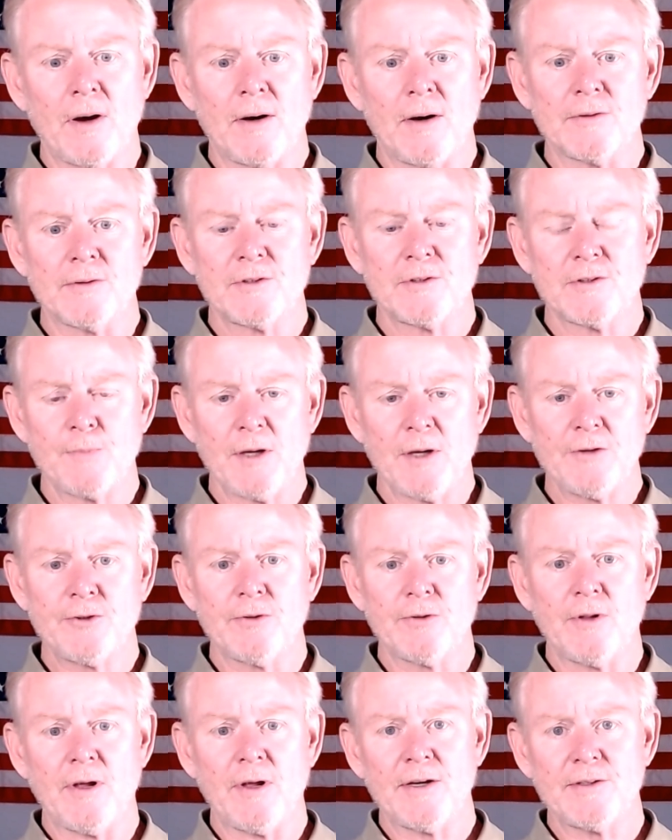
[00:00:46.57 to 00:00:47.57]

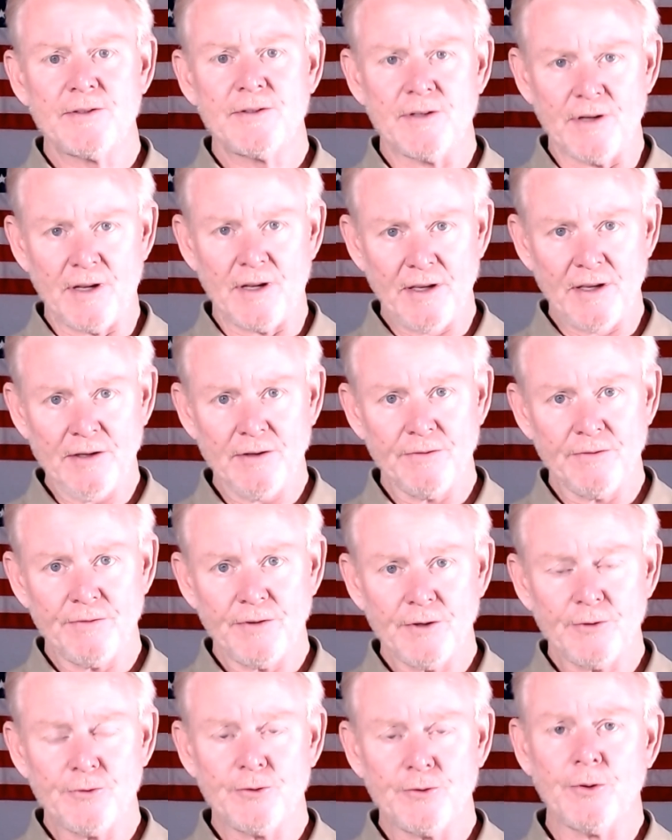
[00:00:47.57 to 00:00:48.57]
specialized and
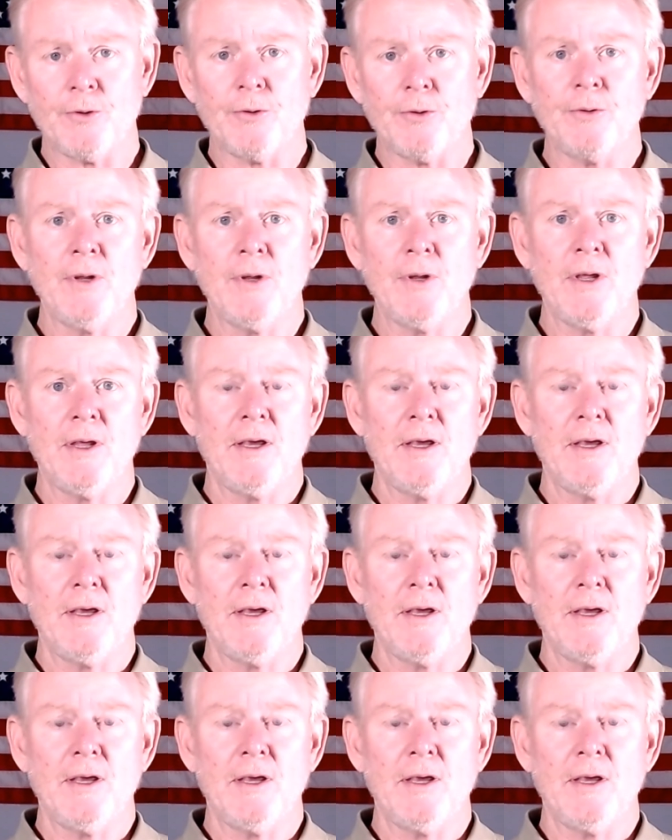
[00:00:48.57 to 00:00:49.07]
individual